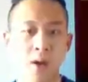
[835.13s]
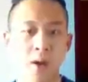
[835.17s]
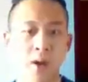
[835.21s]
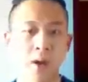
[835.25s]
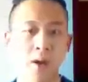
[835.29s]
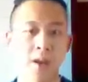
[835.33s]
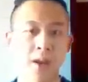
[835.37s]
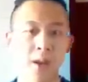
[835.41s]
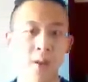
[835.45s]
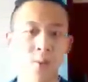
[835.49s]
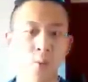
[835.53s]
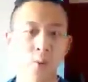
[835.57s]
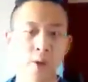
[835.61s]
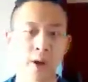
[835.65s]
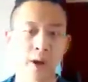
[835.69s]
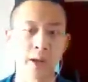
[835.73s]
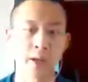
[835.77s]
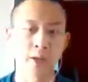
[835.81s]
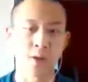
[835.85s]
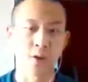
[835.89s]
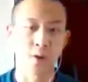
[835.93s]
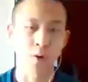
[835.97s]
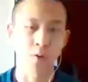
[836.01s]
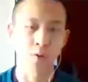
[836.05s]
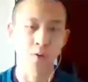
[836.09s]
and then where I
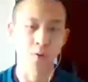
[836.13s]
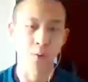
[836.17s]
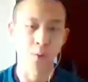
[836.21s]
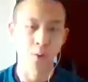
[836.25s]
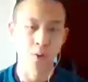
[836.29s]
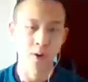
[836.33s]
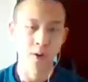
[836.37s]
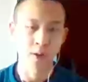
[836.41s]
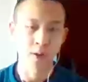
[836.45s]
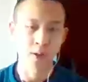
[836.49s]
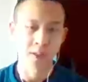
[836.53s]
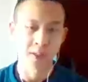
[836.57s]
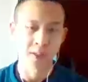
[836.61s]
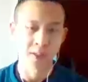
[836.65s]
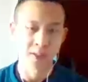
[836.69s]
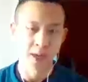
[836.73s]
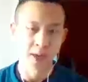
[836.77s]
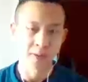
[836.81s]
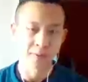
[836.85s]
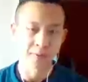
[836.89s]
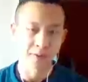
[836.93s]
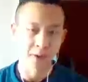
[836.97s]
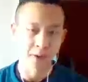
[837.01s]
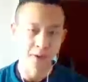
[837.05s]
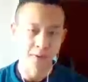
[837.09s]
go forward is
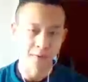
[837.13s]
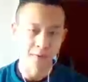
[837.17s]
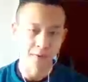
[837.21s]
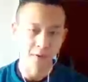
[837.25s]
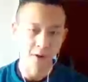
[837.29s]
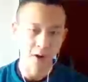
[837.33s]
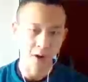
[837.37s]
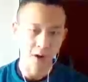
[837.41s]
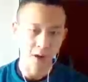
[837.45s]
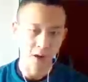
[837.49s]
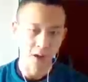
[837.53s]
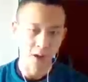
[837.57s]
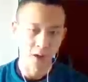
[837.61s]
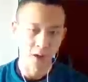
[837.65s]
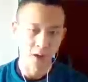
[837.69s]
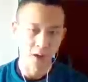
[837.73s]
not very far.